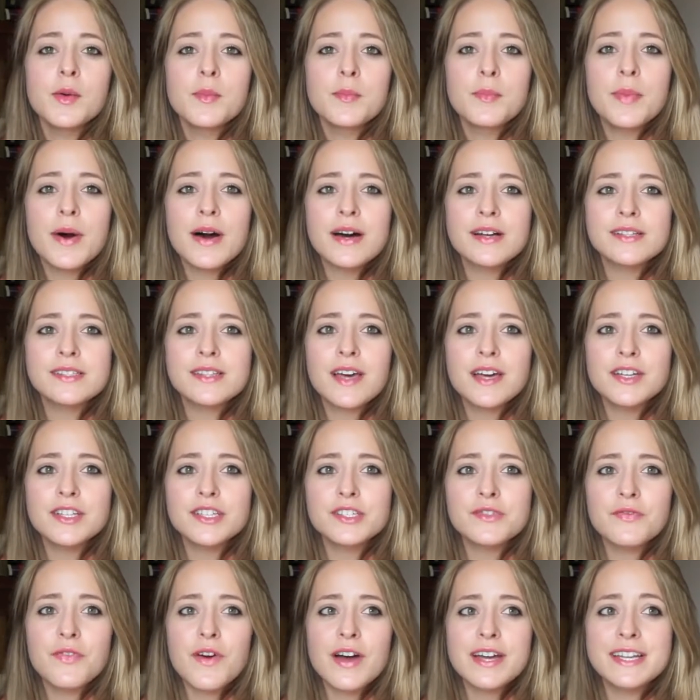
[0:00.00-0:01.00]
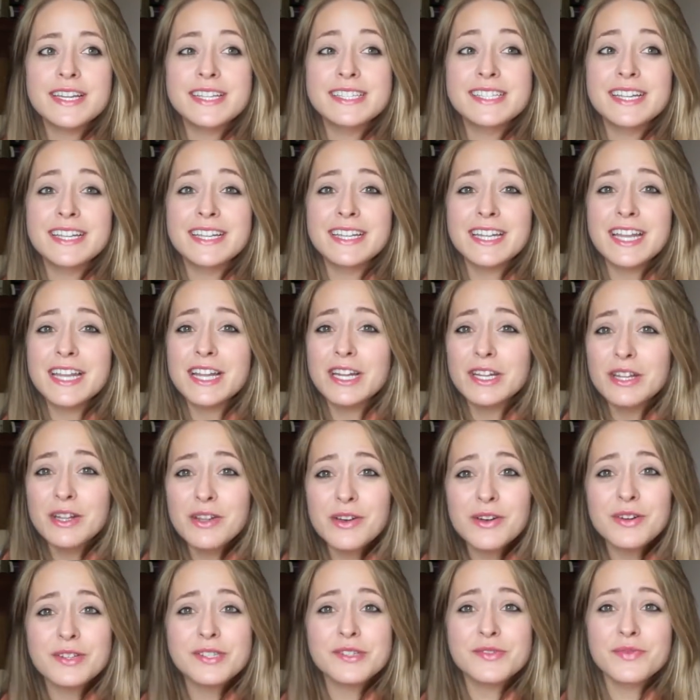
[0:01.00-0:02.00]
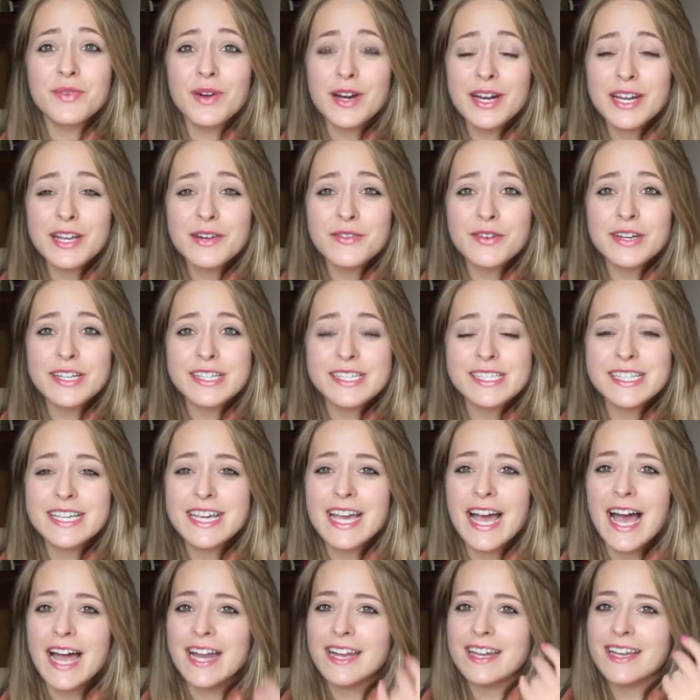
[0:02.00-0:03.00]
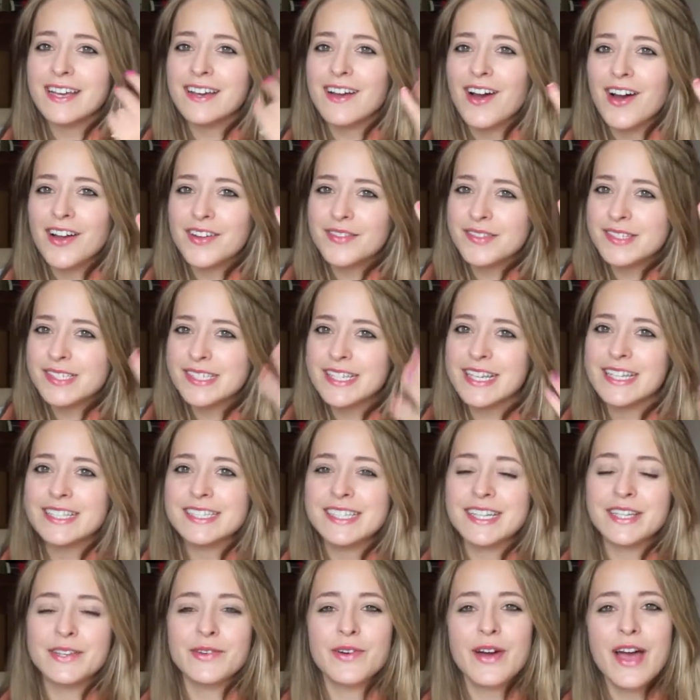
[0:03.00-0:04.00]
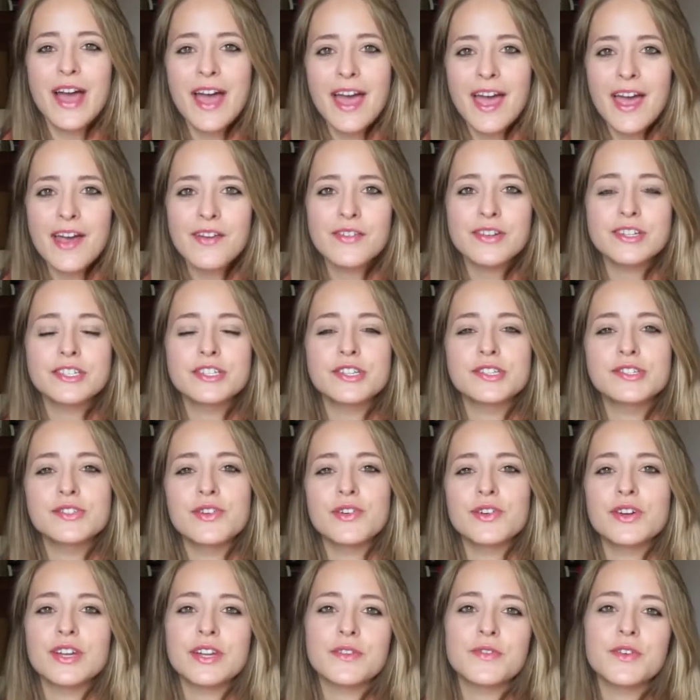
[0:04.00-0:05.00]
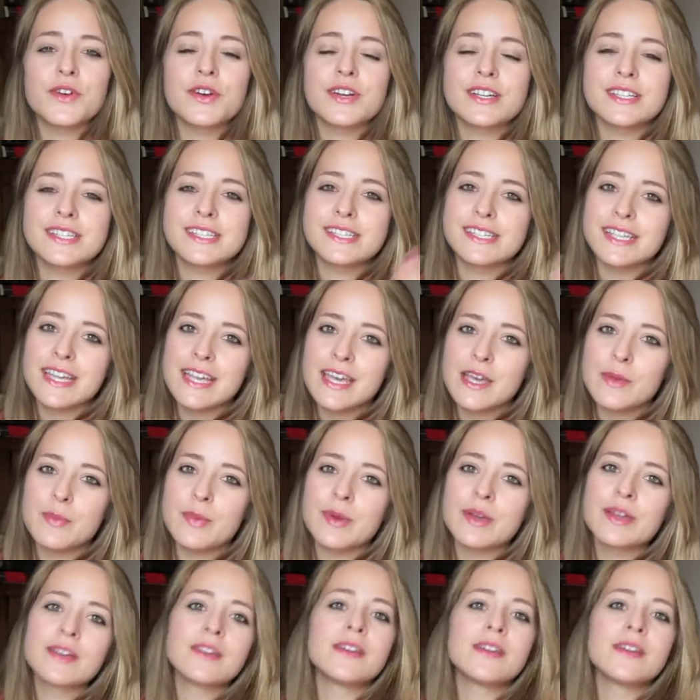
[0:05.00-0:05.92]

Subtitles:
But I just find it looks really greasy and it kind of sticks in your hair, and it's just not good if you're going to sleep.